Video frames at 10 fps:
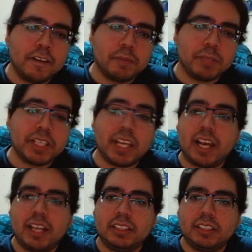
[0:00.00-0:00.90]
But
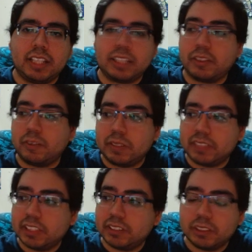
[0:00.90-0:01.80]
yeah, like the
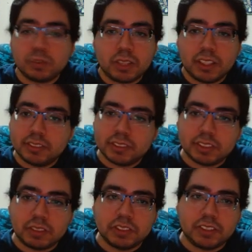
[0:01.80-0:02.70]
website still runs.
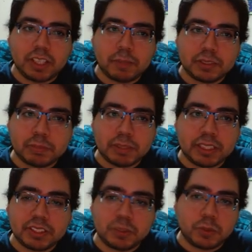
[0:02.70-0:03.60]
I was still able to
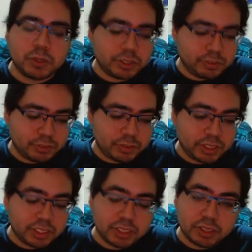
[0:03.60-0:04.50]
place an order for
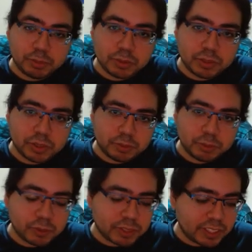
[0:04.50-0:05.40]
the
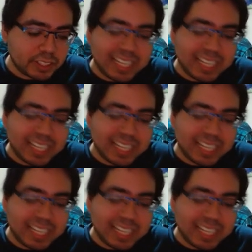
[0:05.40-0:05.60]
Blu-ray.